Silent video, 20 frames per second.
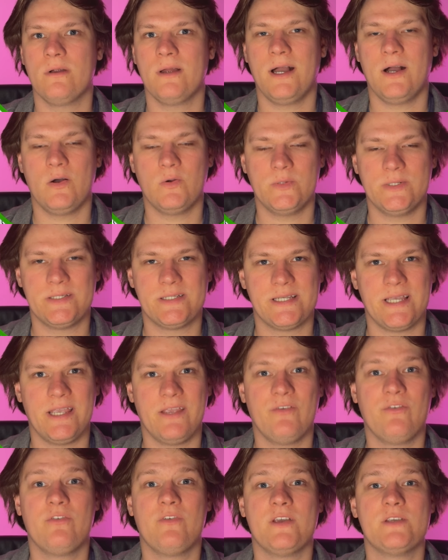I always say
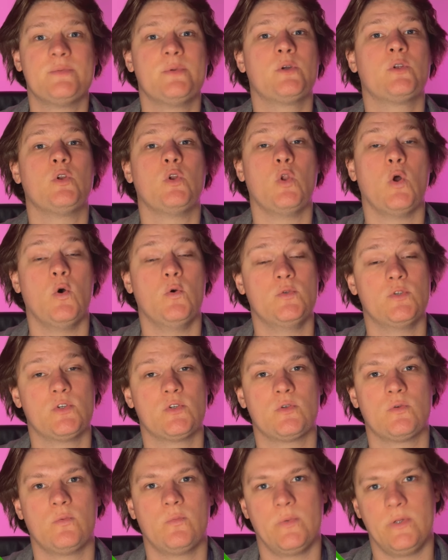Facebook knows
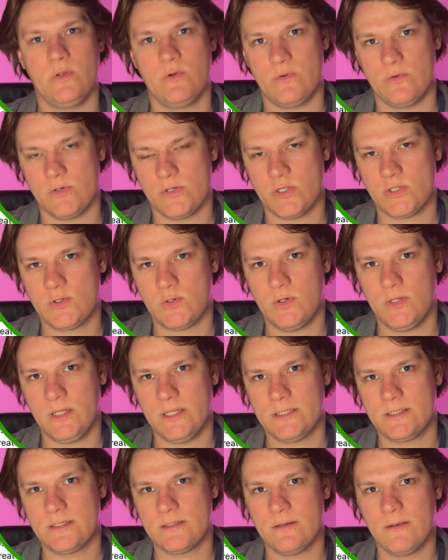when you're on a
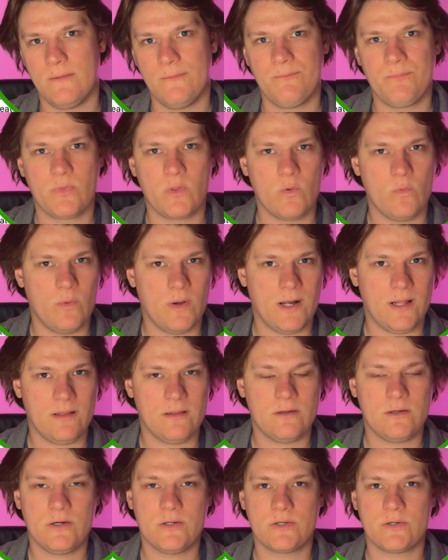toilet, while
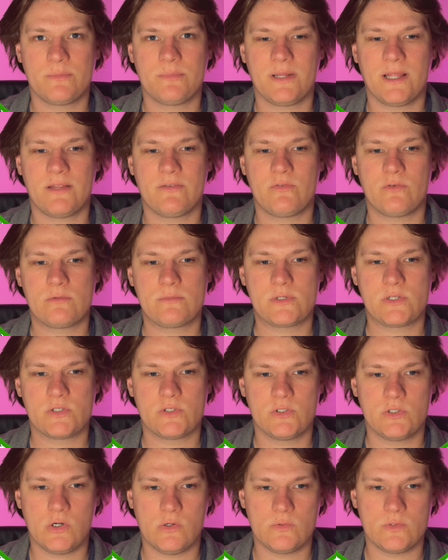other platforms
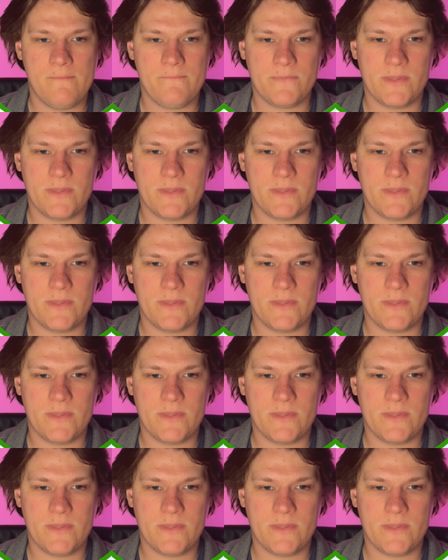don't.